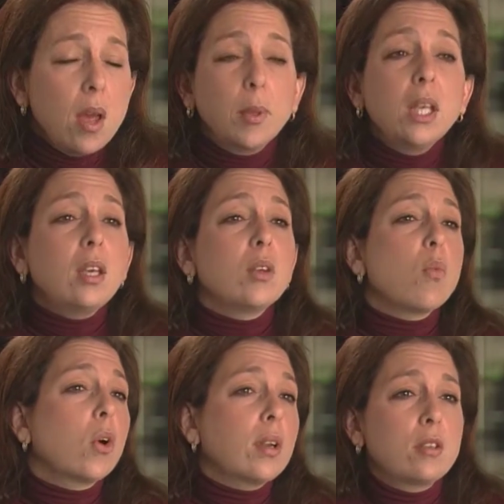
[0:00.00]
I mean, he
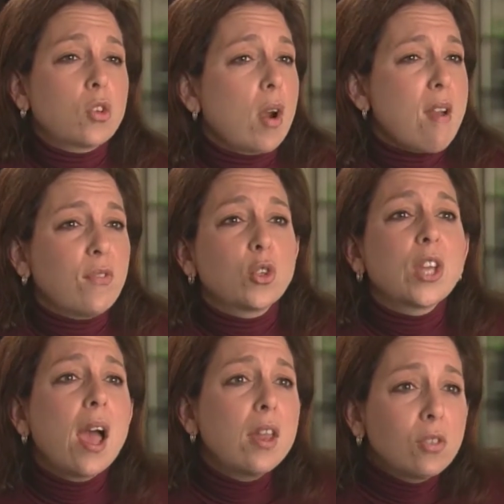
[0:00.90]
can work his craft for
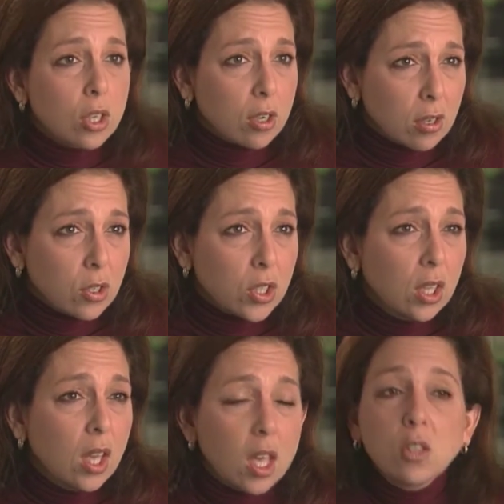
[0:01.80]
10 years
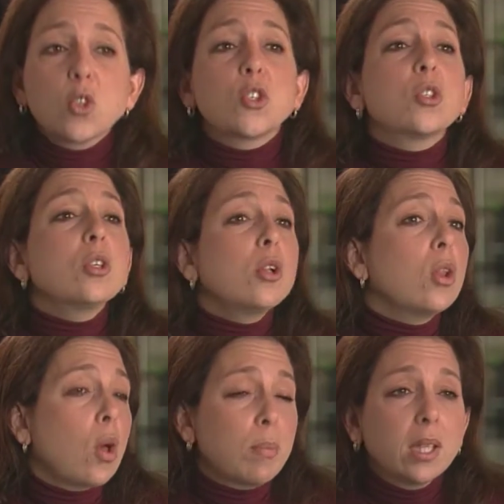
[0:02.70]
and he'll
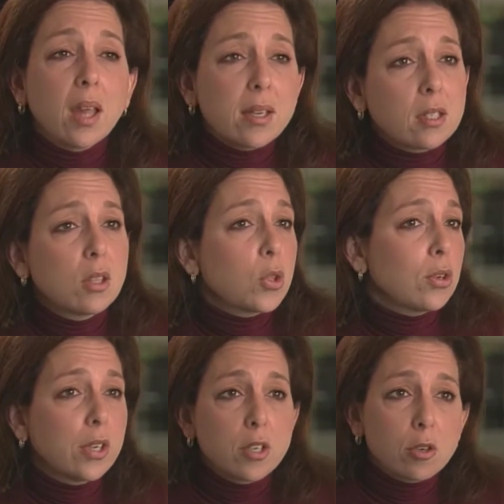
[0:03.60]
still be less than
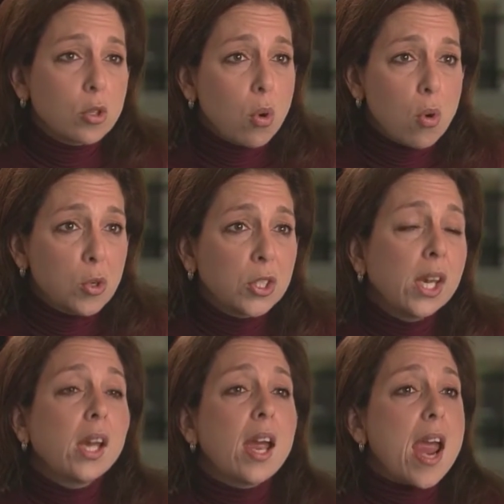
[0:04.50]
30 years old
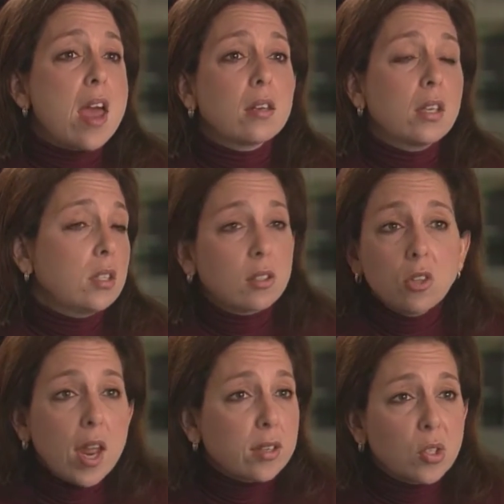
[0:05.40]
and he
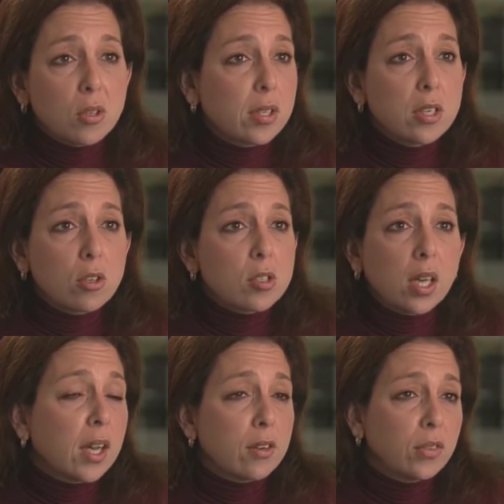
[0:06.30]
still has 30
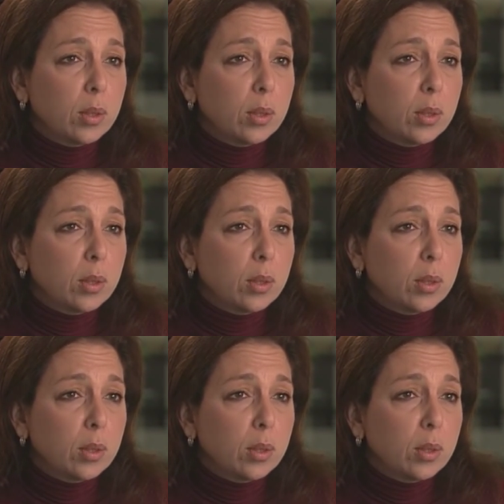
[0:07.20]
years ahead of